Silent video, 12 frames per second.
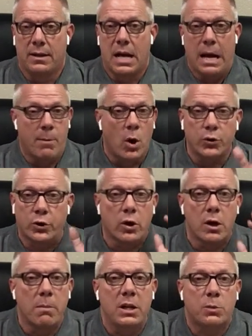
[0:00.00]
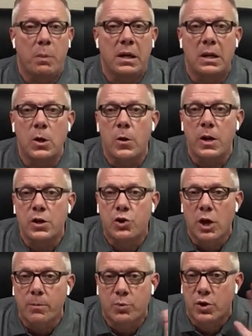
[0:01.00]
I'm also going to be speaking to the
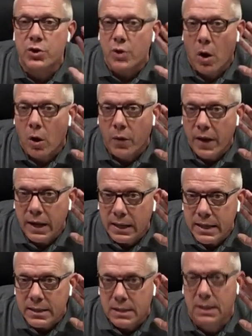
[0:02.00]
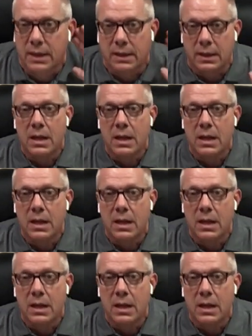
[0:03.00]
Egyptians. Are they listening?